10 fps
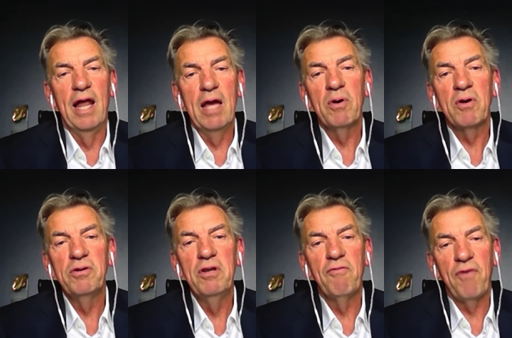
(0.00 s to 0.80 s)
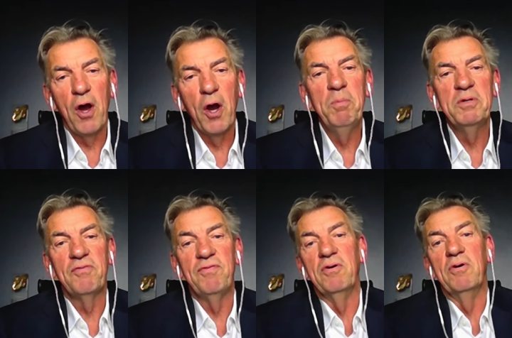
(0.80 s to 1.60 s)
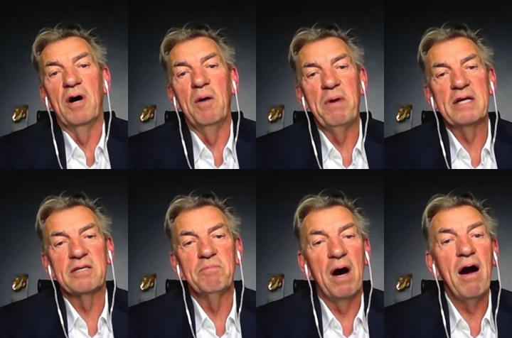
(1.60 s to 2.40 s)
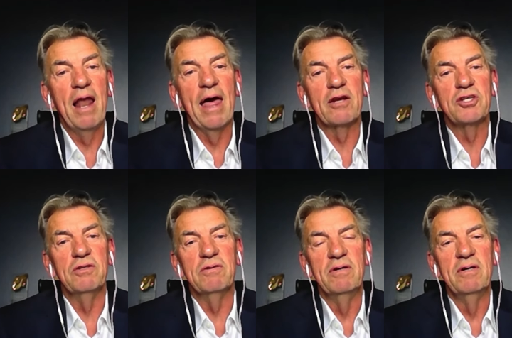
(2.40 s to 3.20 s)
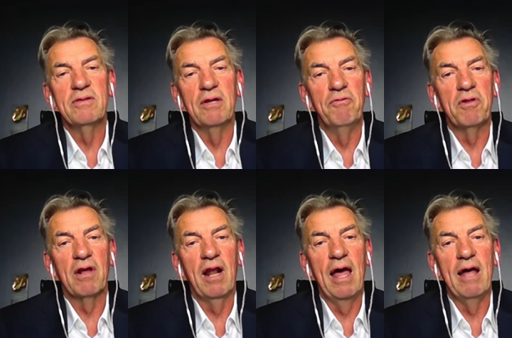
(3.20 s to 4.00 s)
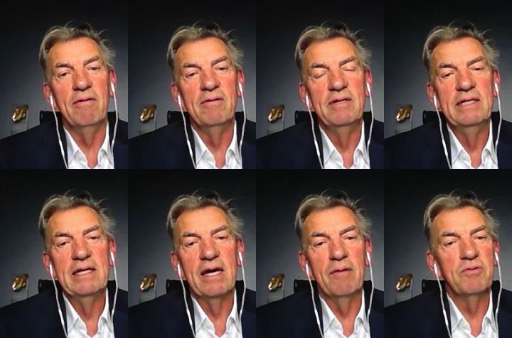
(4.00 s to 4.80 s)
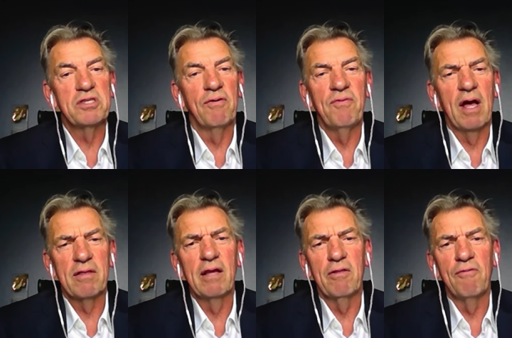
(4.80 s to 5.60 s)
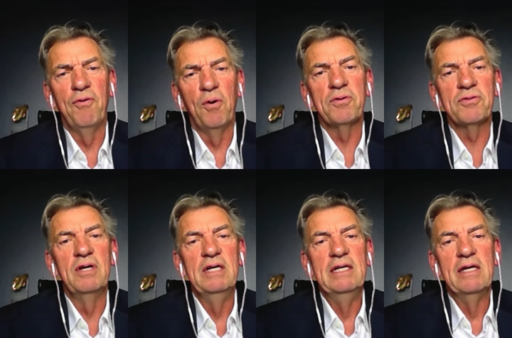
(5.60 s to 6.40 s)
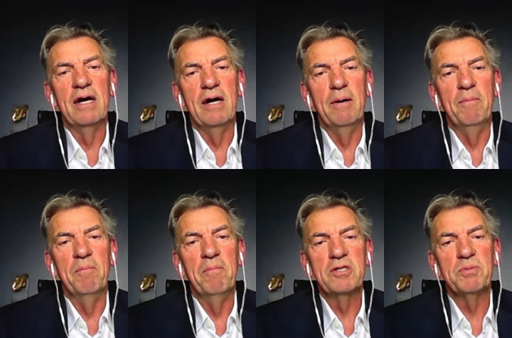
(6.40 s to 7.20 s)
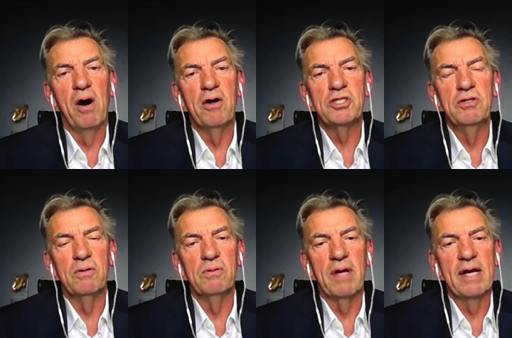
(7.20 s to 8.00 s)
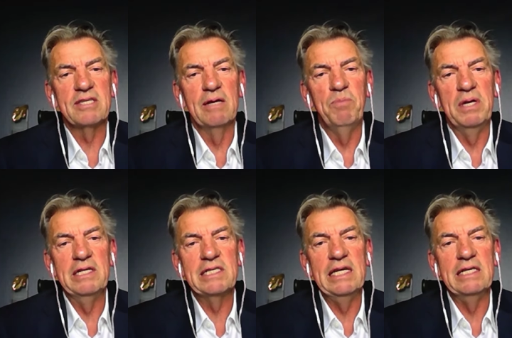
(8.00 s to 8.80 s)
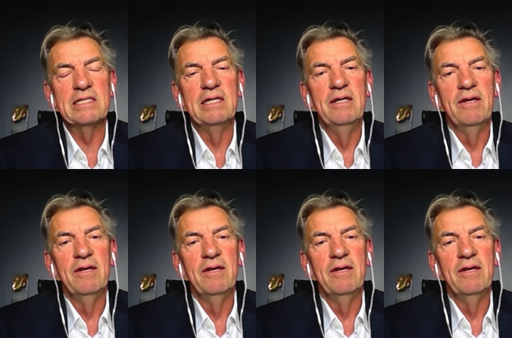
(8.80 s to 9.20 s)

Labour couldn't have hoped for a better by-election than Rutherglen. It was the I think the fourth um, most marginal SNP seat